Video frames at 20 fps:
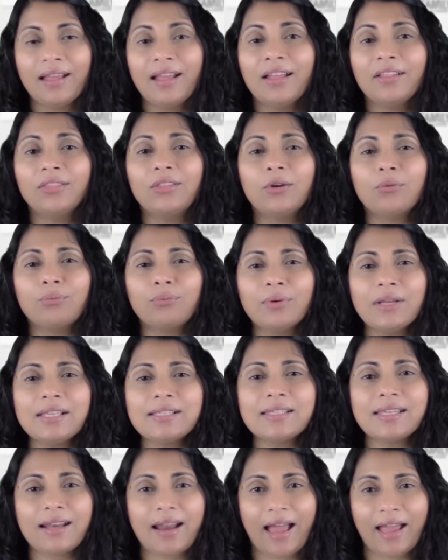The
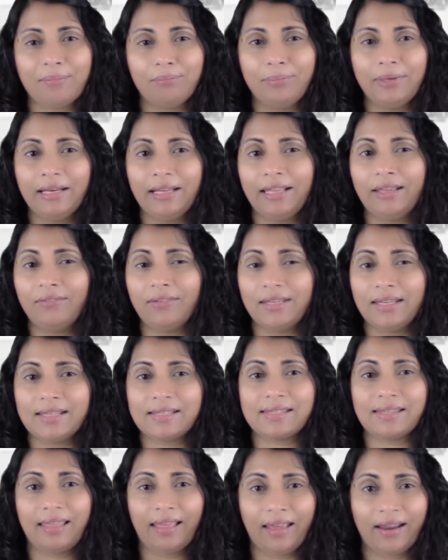reason I believe it
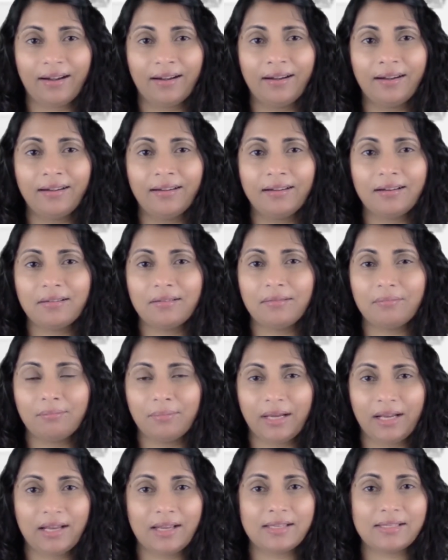is there,
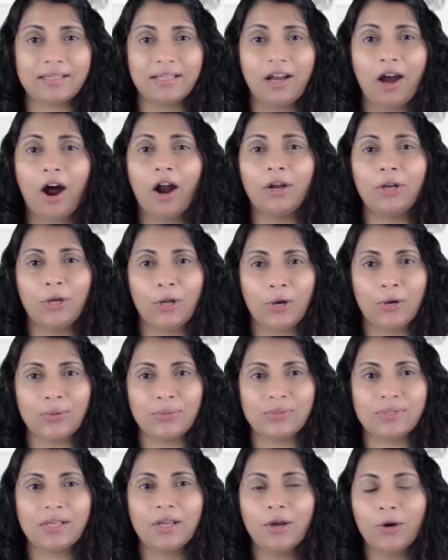because God
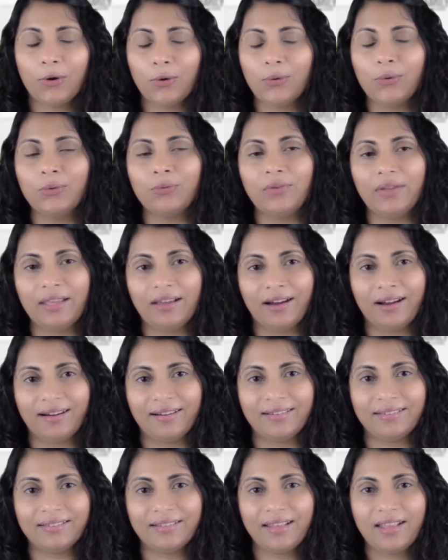knows who we
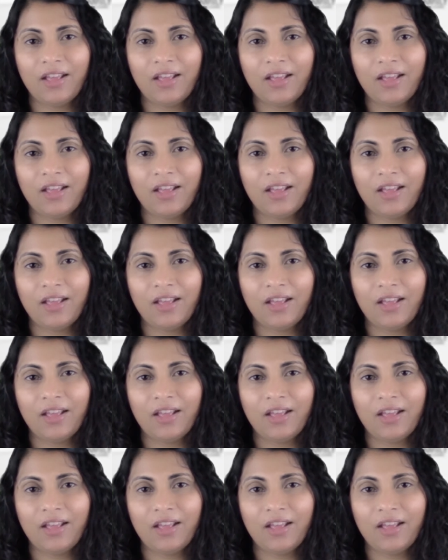are.